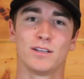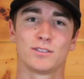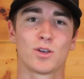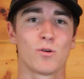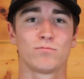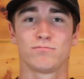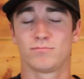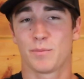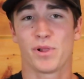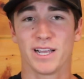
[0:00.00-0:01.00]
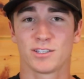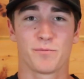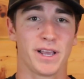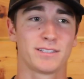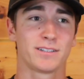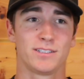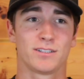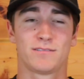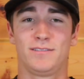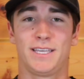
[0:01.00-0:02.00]
So the plants are basically
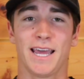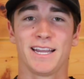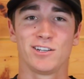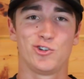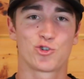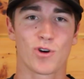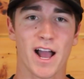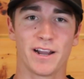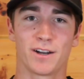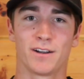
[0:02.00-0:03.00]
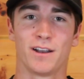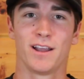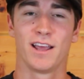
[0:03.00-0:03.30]
just getting drier.